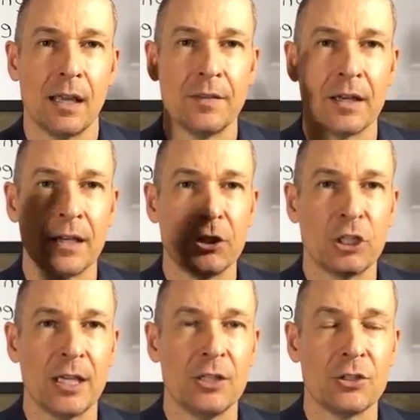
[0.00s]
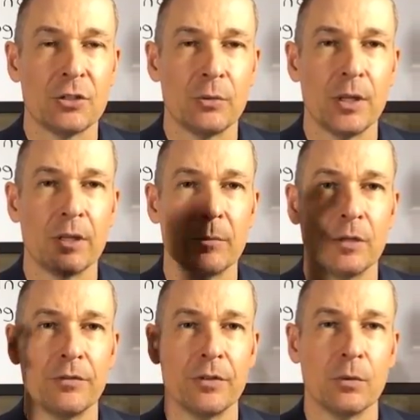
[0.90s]
and then I change the rhythm
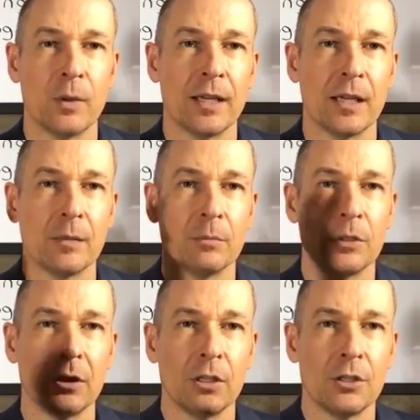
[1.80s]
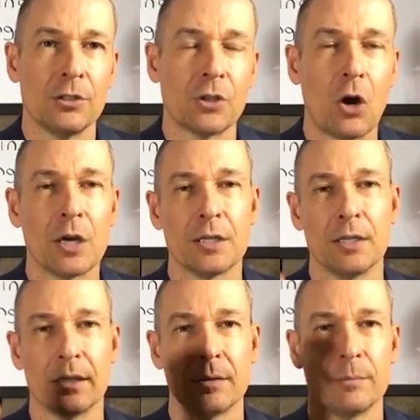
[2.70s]
of the way I'm
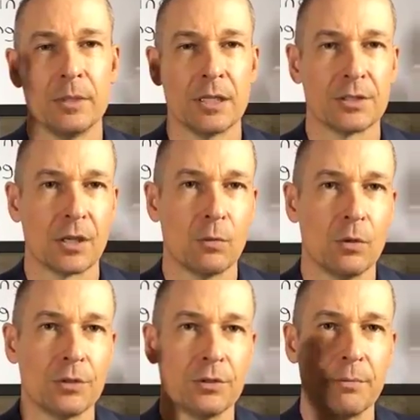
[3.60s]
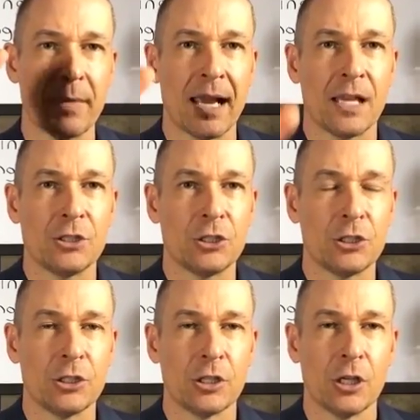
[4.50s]
talking because I want to
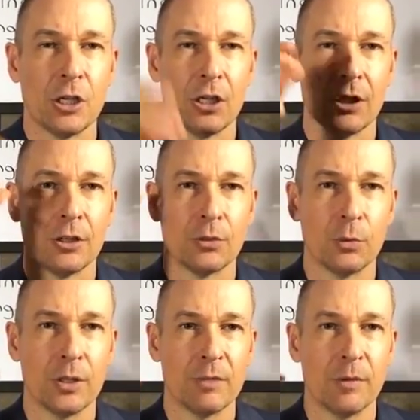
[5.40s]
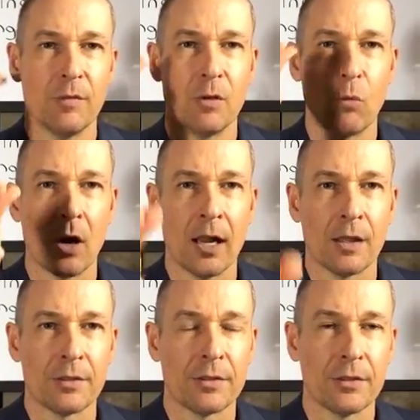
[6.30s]
match the rhythm of their
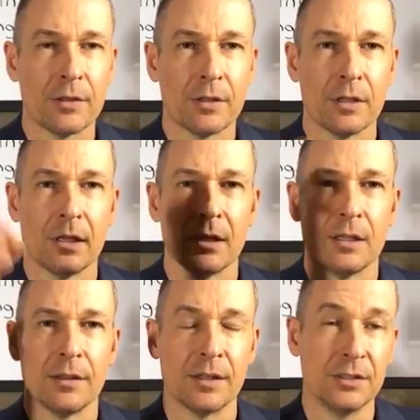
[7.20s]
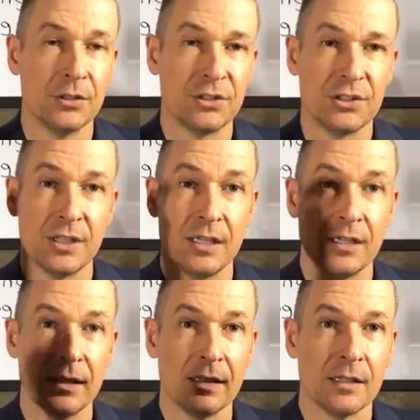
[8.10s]
breath, then you
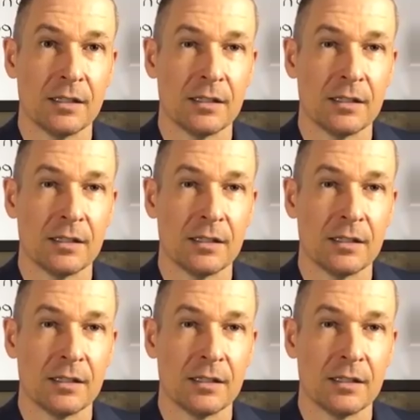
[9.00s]
see